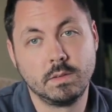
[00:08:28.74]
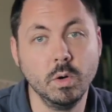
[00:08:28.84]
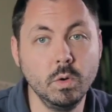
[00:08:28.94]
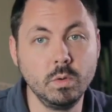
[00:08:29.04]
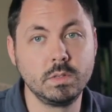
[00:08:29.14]

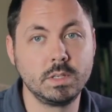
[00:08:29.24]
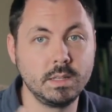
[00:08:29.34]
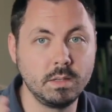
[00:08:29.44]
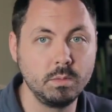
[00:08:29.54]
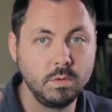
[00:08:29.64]
Who
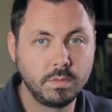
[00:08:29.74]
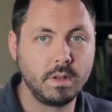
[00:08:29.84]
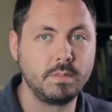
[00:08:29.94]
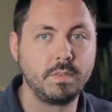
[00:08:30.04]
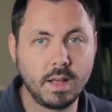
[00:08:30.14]
set the roof
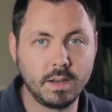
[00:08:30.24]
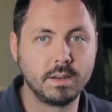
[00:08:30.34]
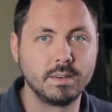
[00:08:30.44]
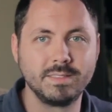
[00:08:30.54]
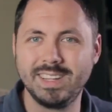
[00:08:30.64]
on
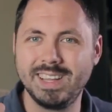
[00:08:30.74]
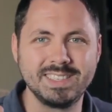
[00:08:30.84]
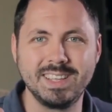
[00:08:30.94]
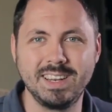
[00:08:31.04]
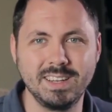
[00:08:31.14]
fire? No,
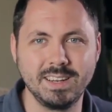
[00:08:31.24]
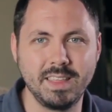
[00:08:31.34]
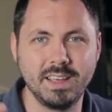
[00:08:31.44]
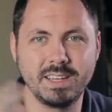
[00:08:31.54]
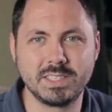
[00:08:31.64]
that's not it. I
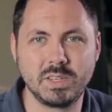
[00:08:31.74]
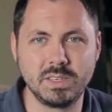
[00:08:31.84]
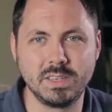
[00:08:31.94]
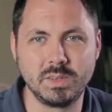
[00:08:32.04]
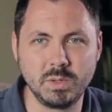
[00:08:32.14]
think I just
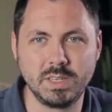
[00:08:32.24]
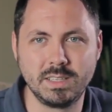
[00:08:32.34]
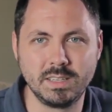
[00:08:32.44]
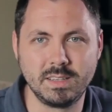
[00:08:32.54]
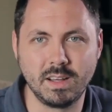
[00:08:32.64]
did who did
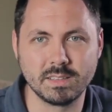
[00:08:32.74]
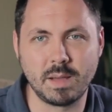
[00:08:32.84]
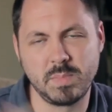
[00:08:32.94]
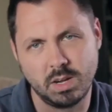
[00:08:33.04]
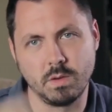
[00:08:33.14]
the dog.
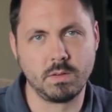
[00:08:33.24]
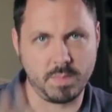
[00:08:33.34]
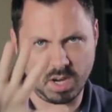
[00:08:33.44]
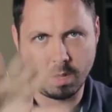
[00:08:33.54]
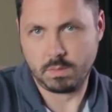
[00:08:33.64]
I'm gonna go, I'm
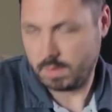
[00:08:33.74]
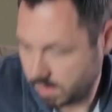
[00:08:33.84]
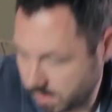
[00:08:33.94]
gonna go. Yeah.